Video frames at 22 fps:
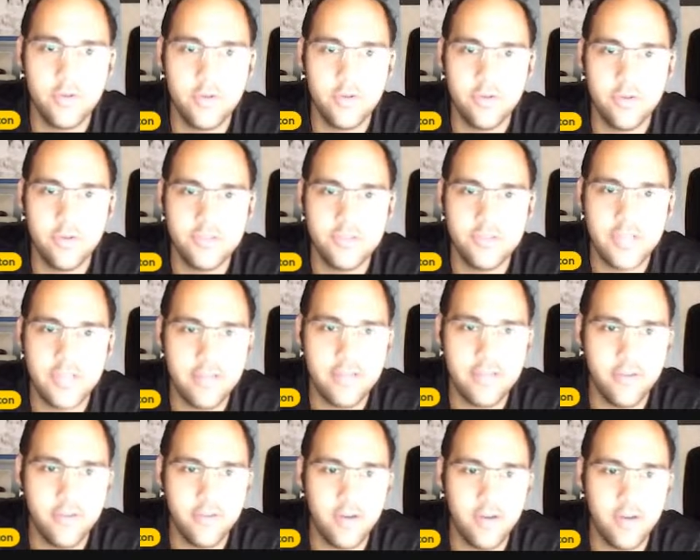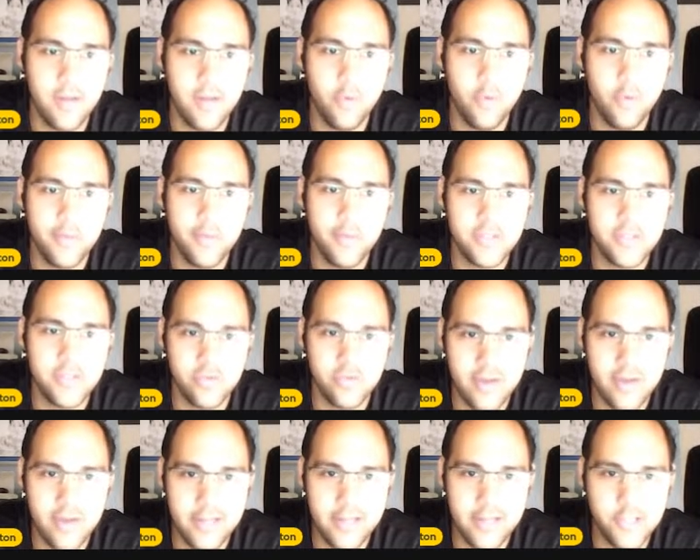savor, a moment to
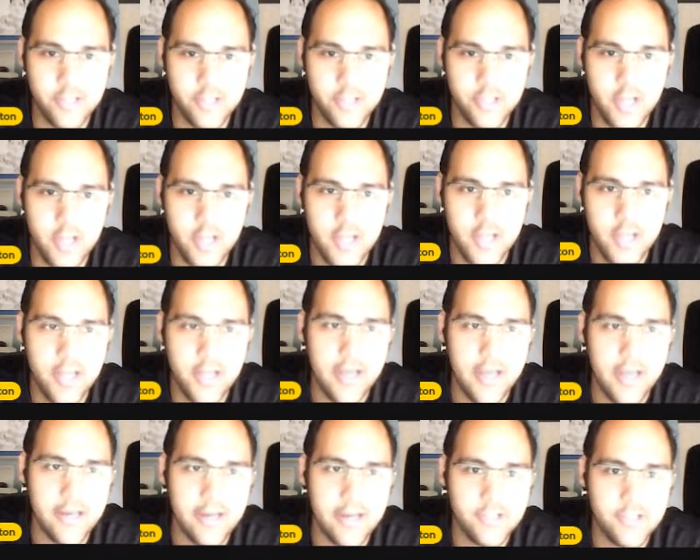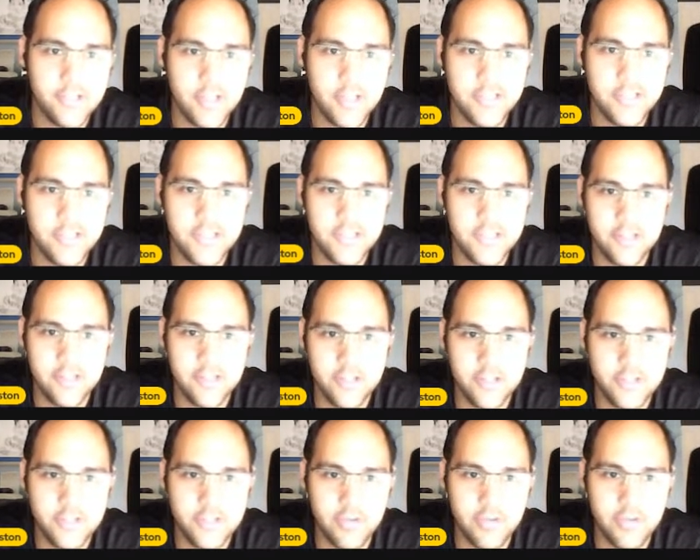relish. And as you can see on
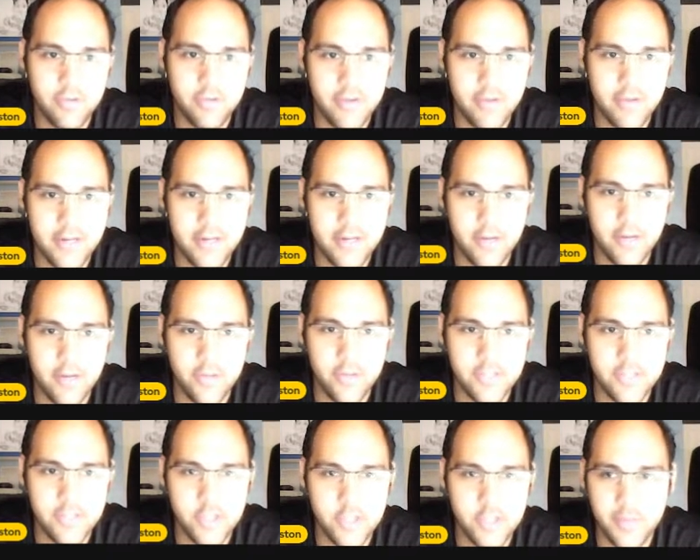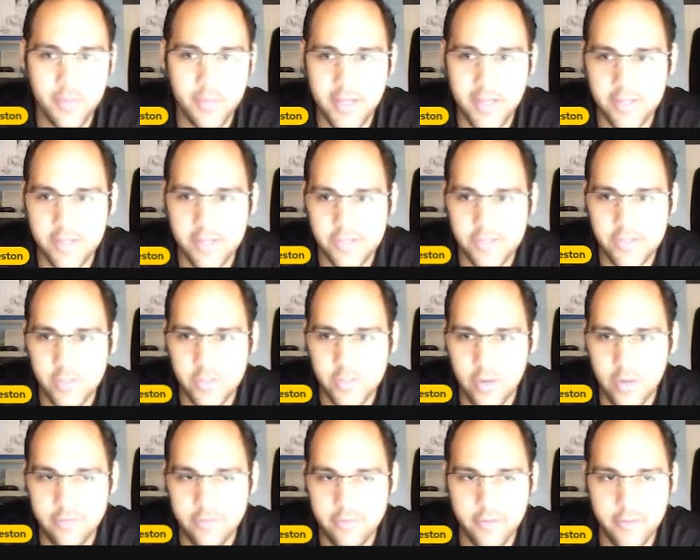your screen right now, you see Jamaica's
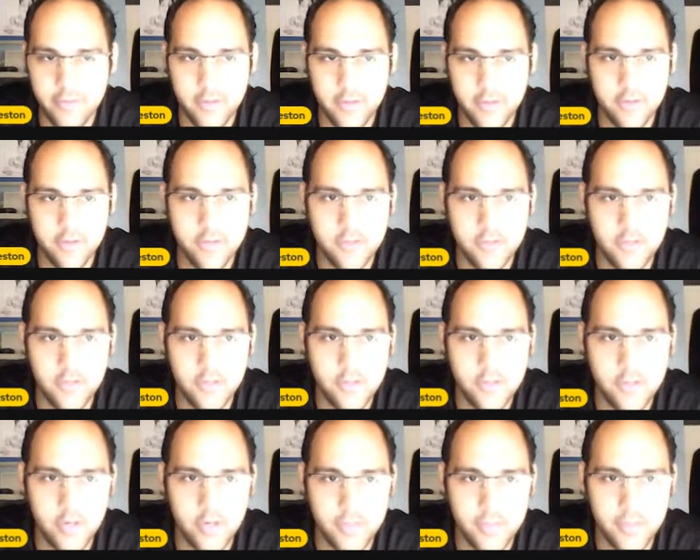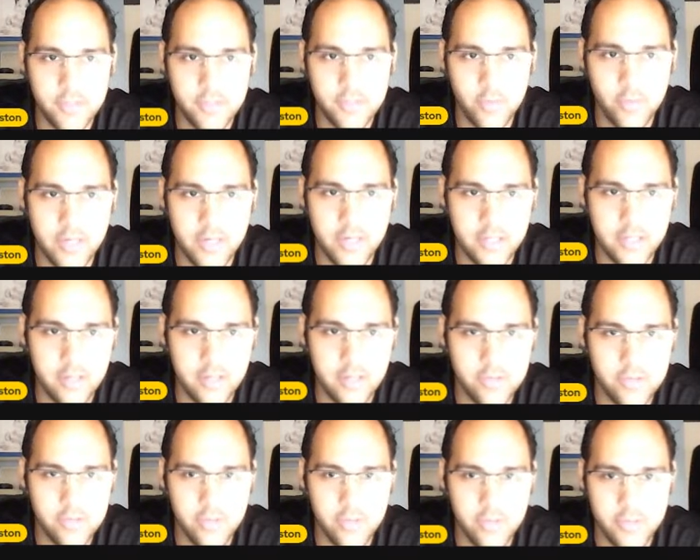squad for the tournament. Wendell
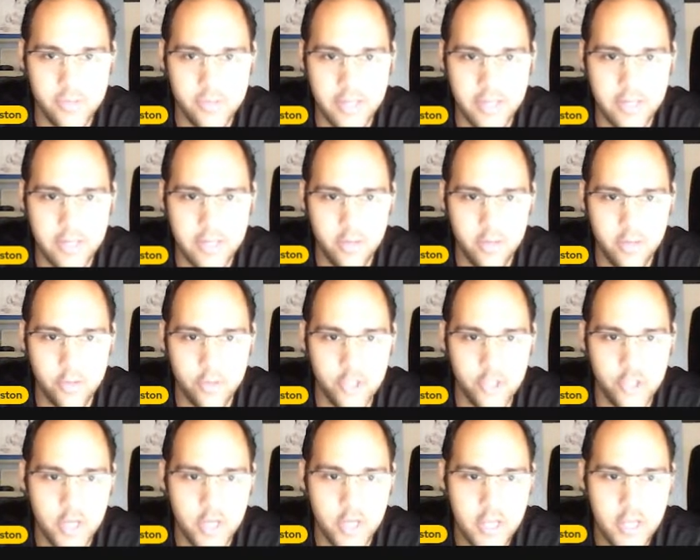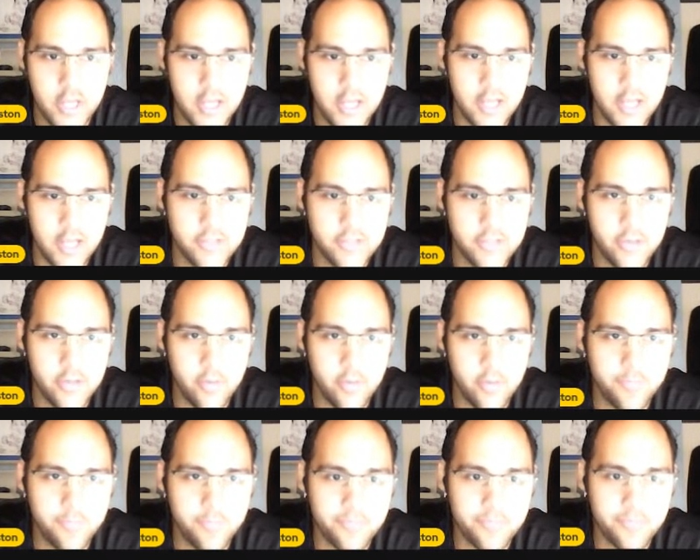Downville was the head coach.
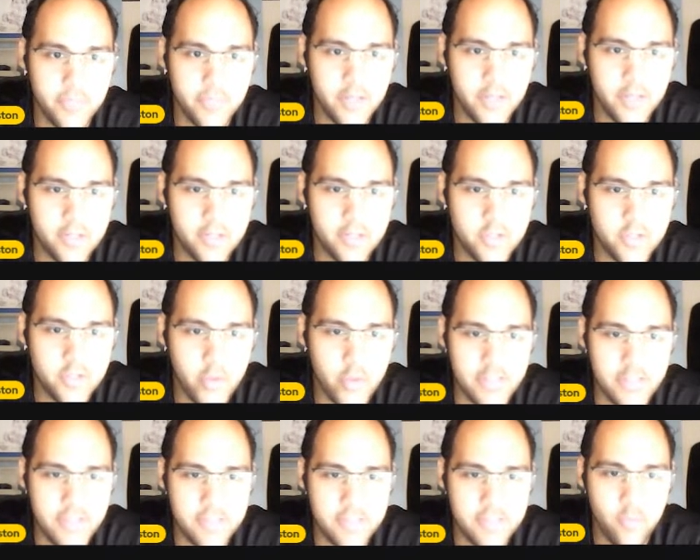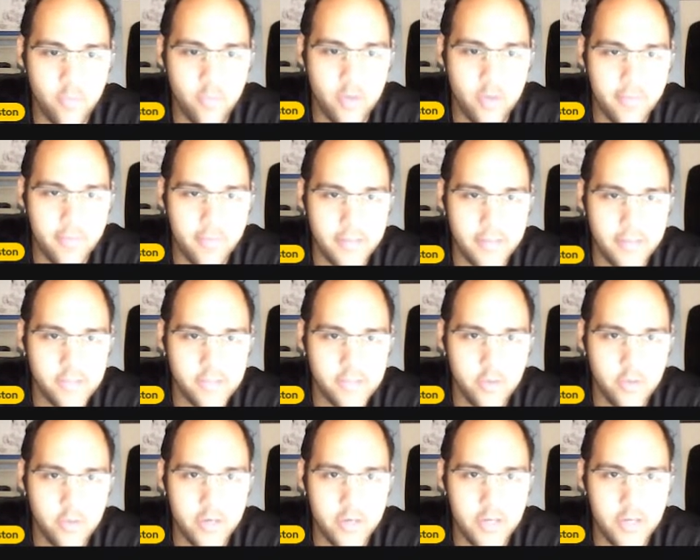So the 21-man
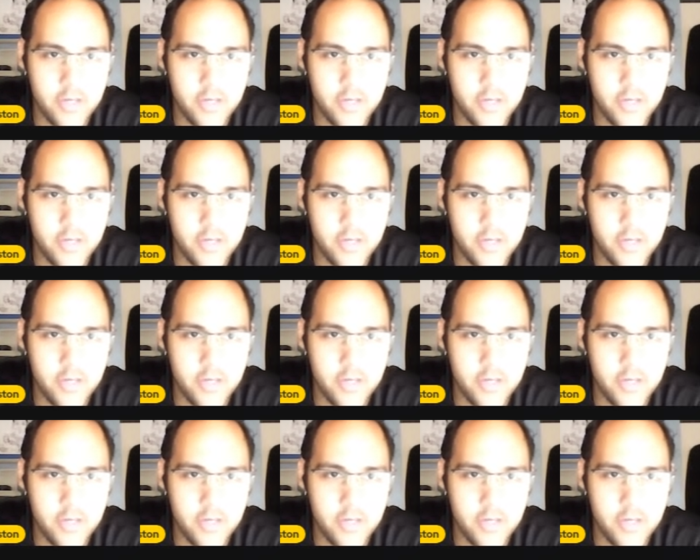squad,